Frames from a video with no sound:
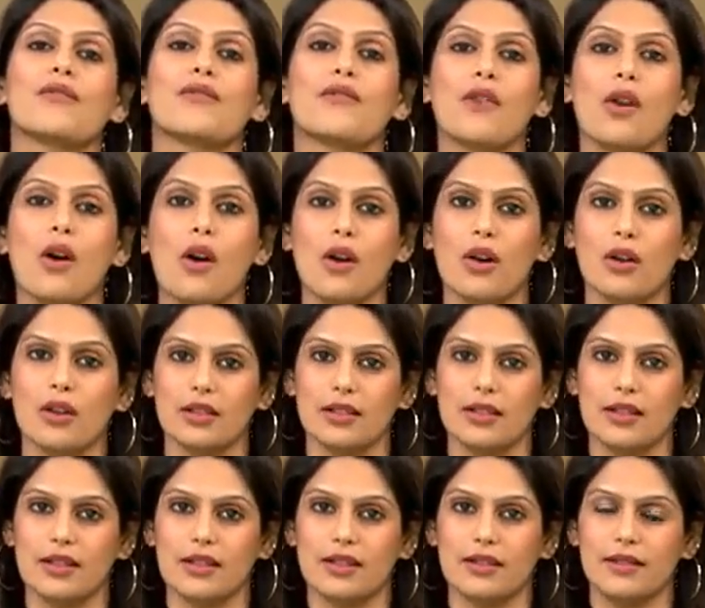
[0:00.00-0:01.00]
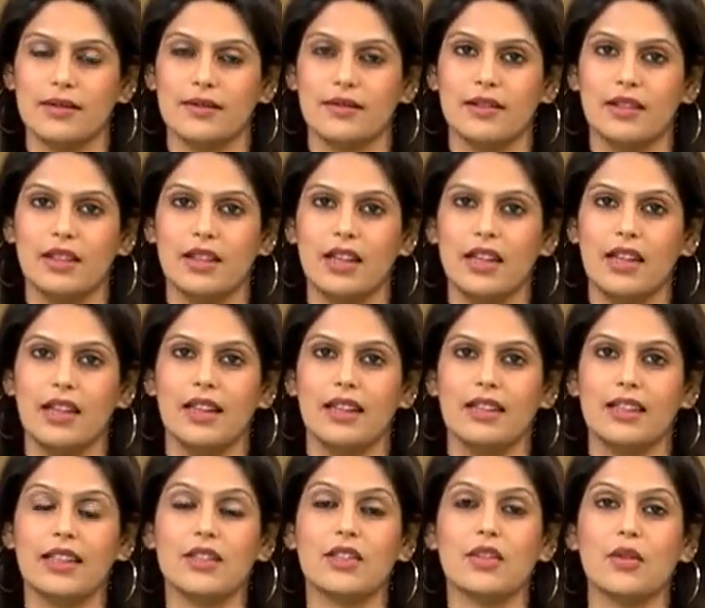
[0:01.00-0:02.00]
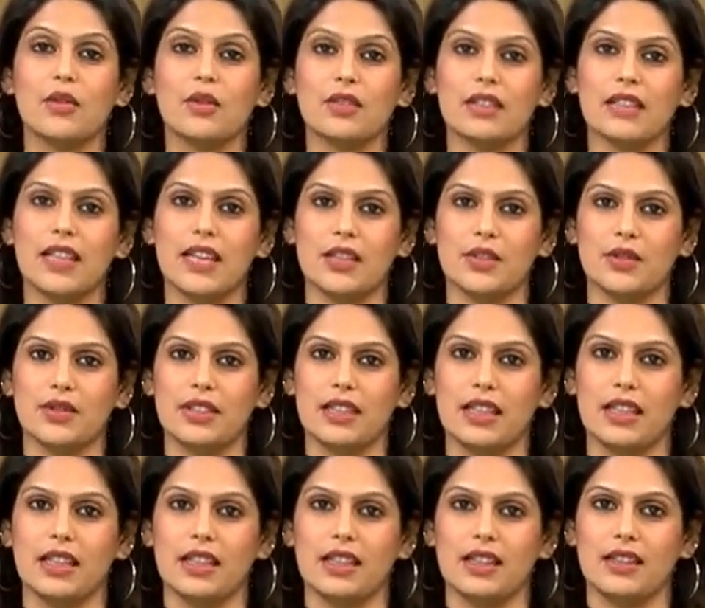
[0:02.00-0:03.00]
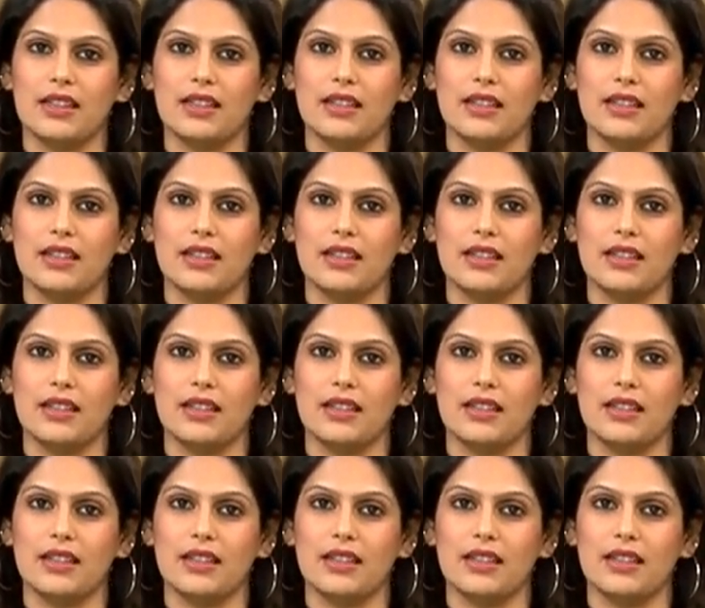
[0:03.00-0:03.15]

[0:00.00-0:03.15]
frogs. These toads that you see,